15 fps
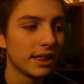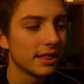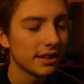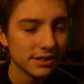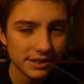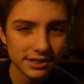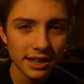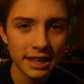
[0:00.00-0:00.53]

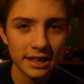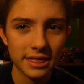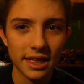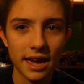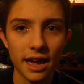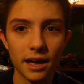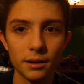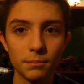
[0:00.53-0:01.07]
things like
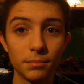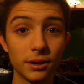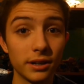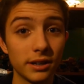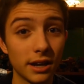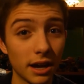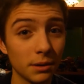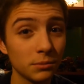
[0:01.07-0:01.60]
that,
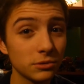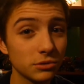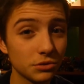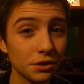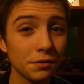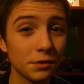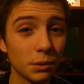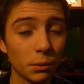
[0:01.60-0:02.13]
but I will
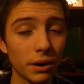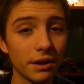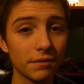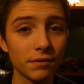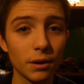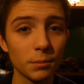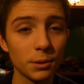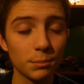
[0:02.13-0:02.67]
drift away
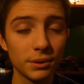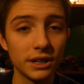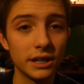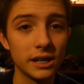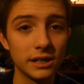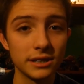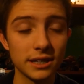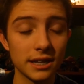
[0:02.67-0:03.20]
from it
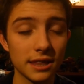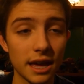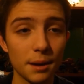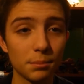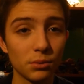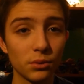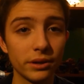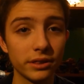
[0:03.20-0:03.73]
because at
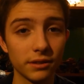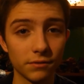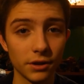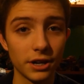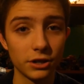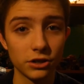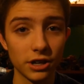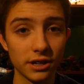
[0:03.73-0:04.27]
that point the
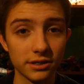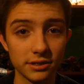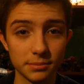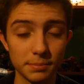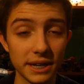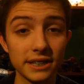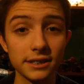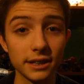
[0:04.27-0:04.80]
franchise is
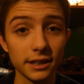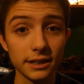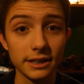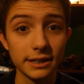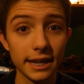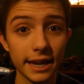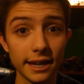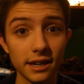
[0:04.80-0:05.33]
basically
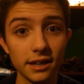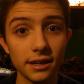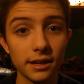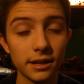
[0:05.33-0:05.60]
dead.